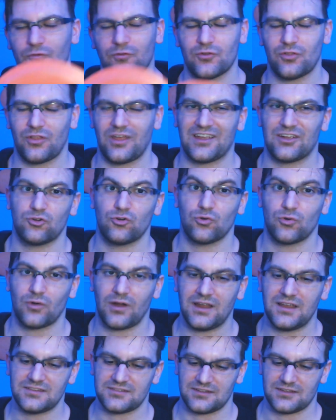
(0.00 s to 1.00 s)
like
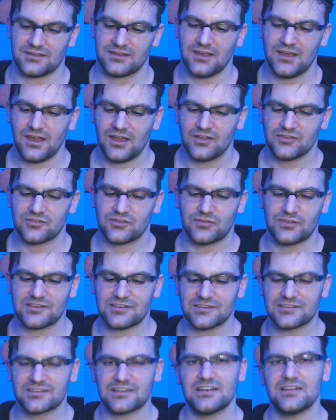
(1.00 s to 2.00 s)
crazy. So this
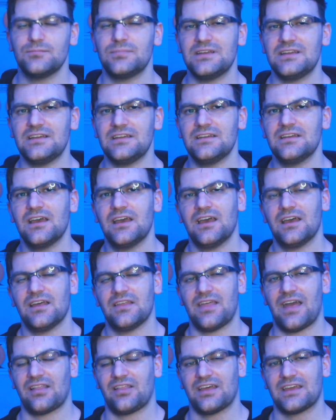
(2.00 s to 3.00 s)
is going to be
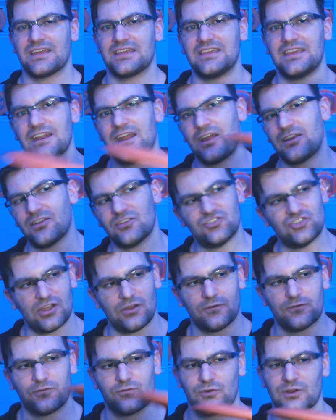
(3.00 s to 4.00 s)
that like get out of
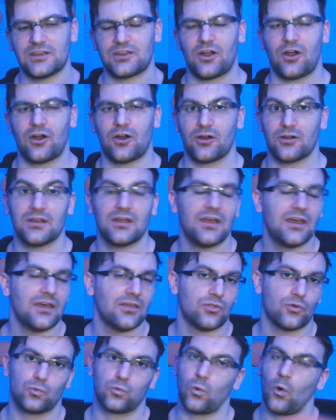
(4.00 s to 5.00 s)
jail free card,
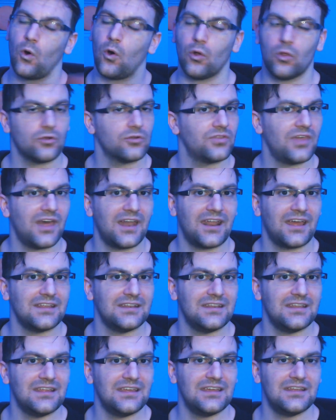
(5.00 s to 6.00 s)
the roller that I
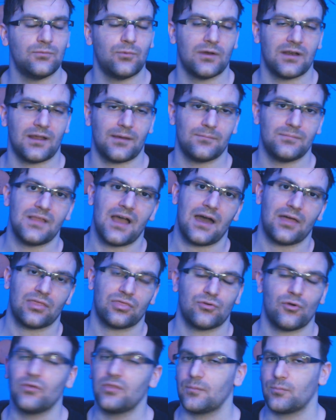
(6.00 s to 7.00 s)
need when I'm not
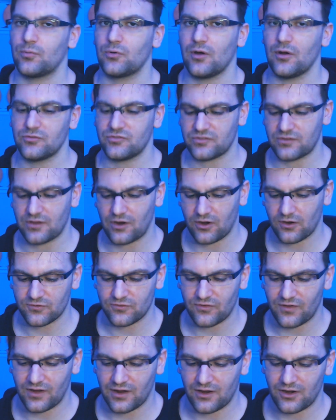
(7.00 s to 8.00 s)
throwing the Pro
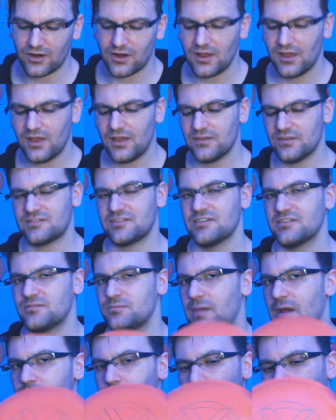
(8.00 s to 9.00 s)
Starfire. This is
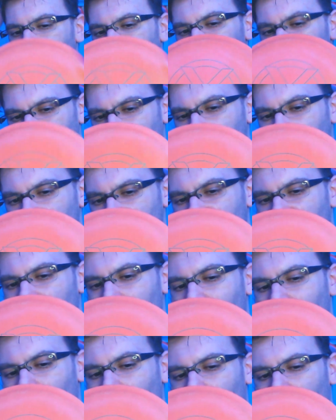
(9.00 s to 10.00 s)
my most
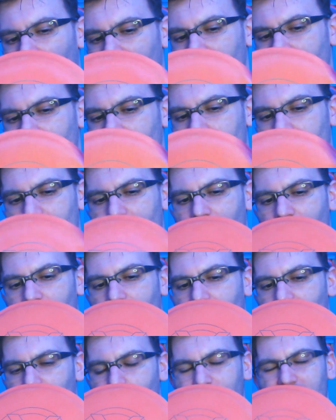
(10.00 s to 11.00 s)
understable one.
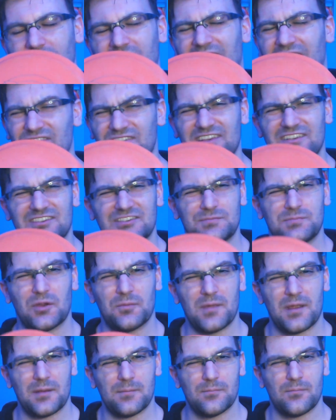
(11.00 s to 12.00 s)
I'm going to have to
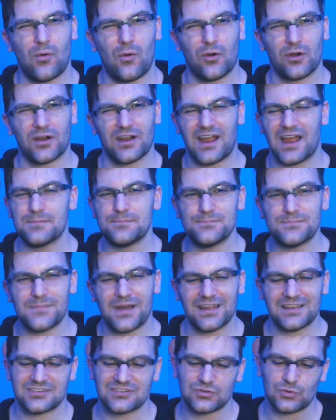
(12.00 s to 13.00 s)
experiment more. I
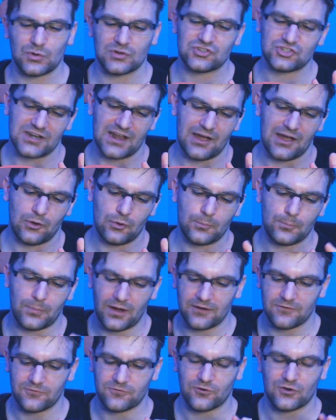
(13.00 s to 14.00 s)
might switch it out,
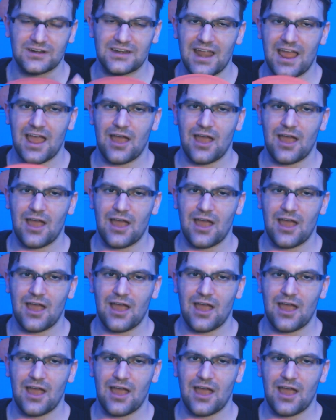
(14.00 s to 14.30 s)
but for now